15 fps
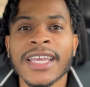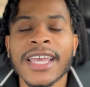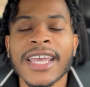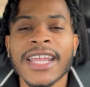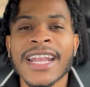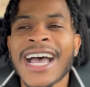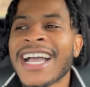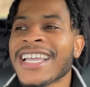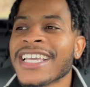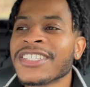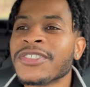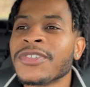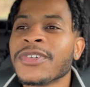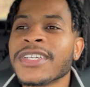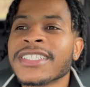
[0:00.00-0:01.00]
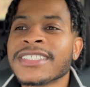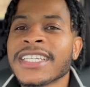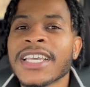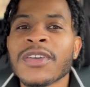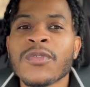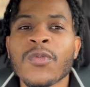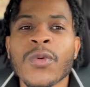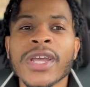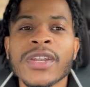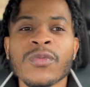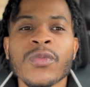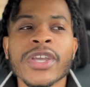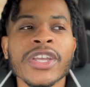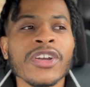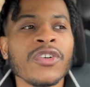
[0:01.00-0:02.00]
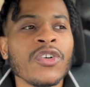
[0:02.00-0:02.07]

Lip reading: And I guess you can say when you're